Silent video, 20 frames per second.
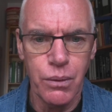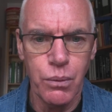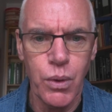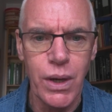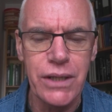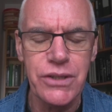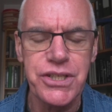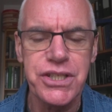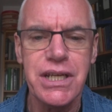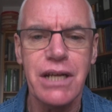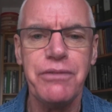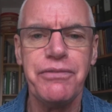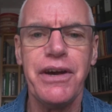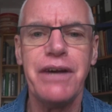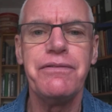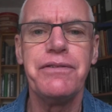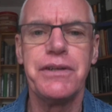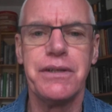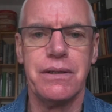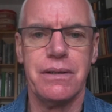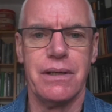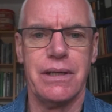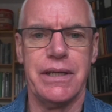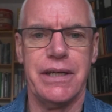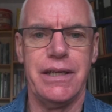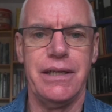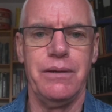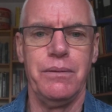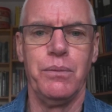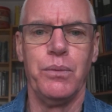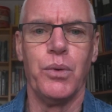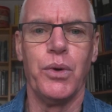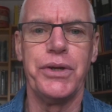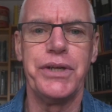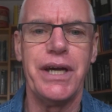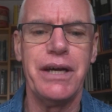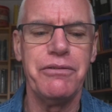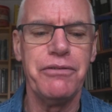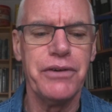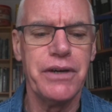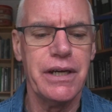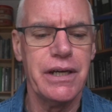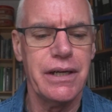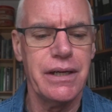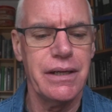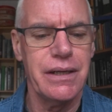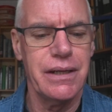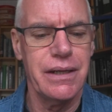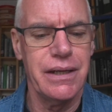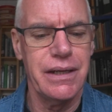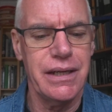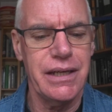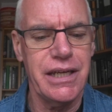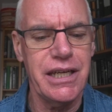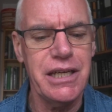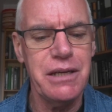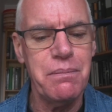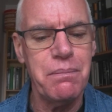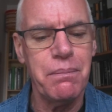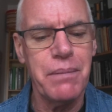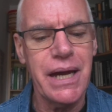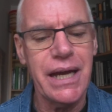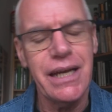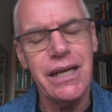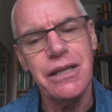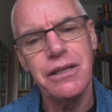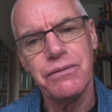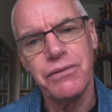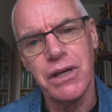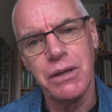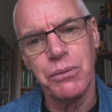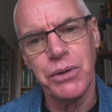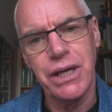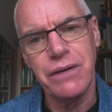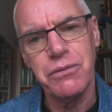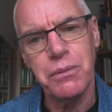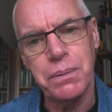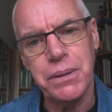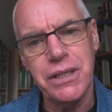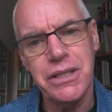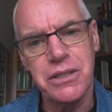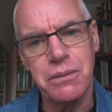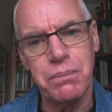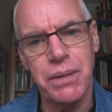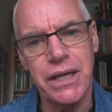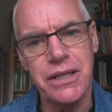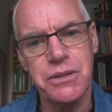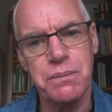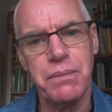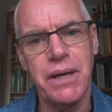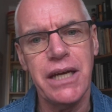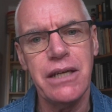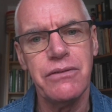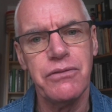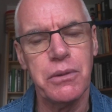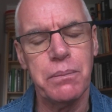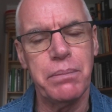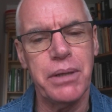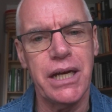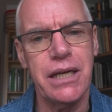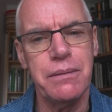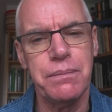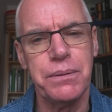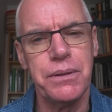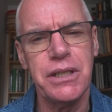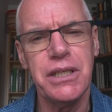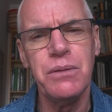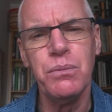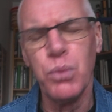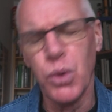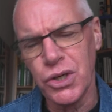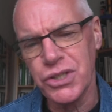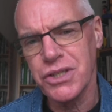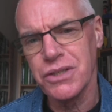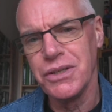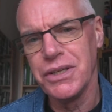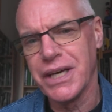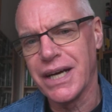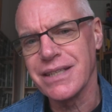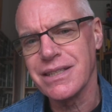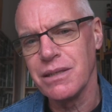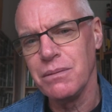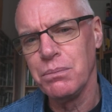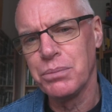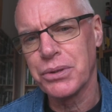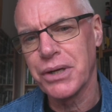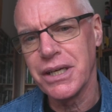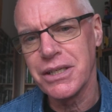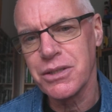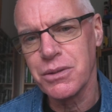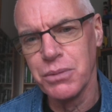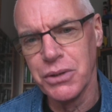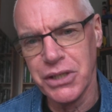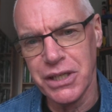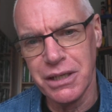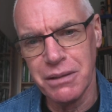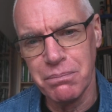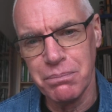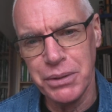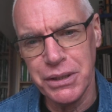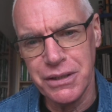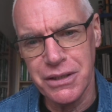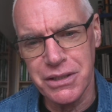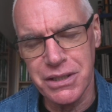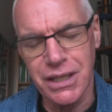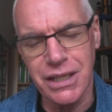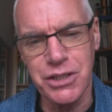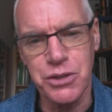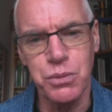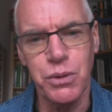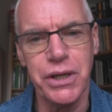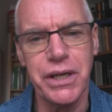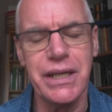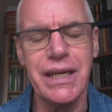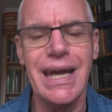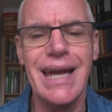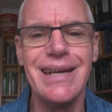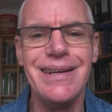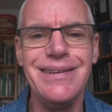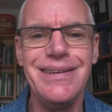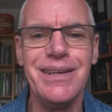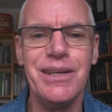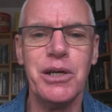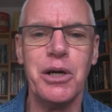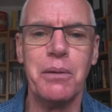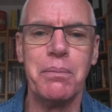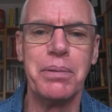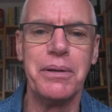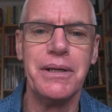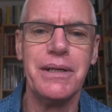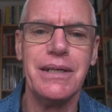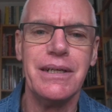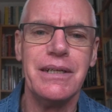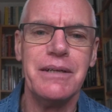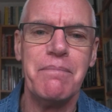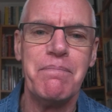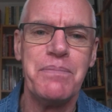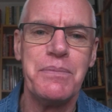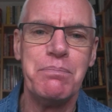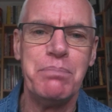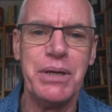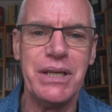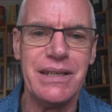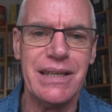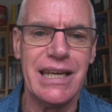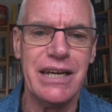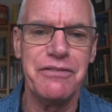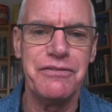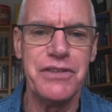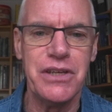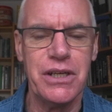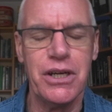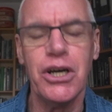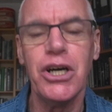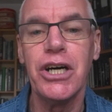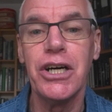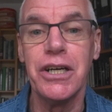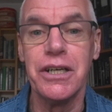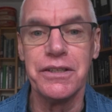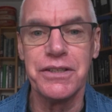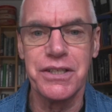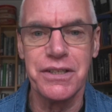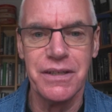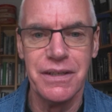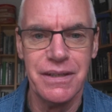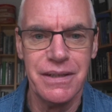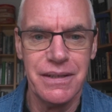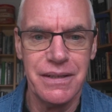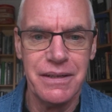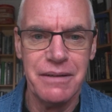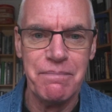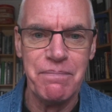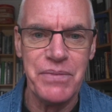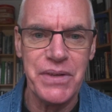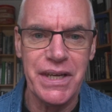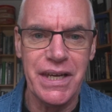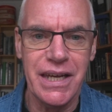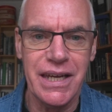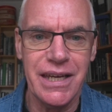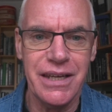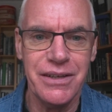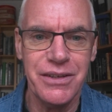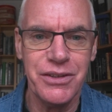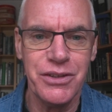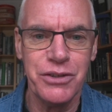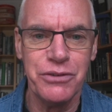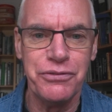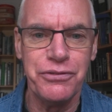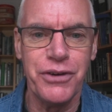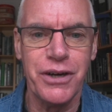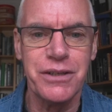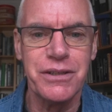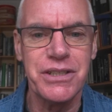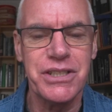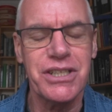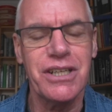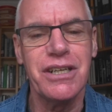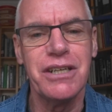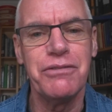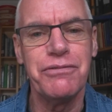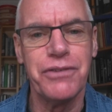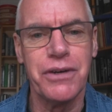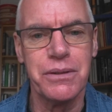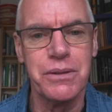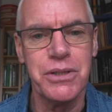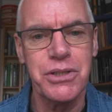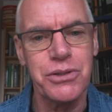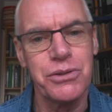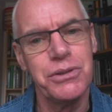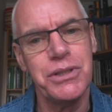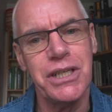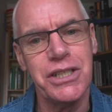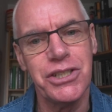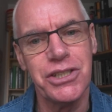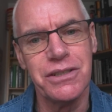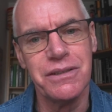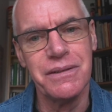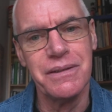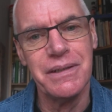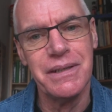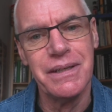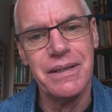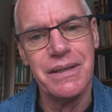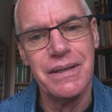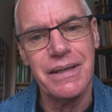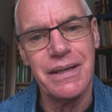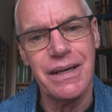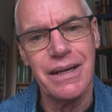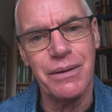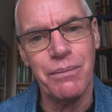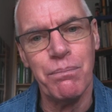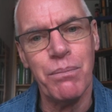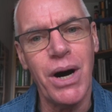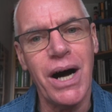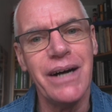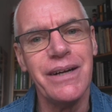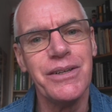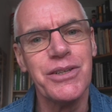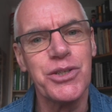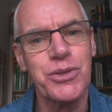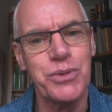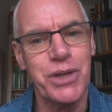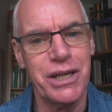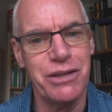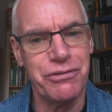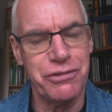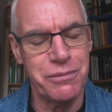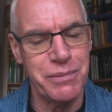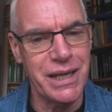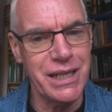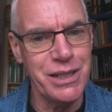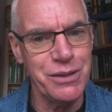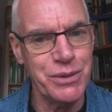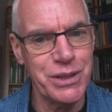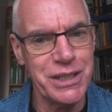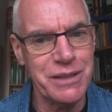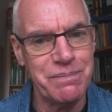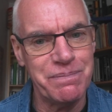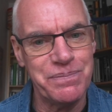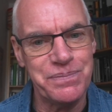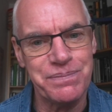Well, self-evidently, whatever he made of it, whatever Peter Betts made of the paper, he wasn't that impressed with it, because that's why it ended up being left in a hut in the Thai forest tradition, miles away from anywhere,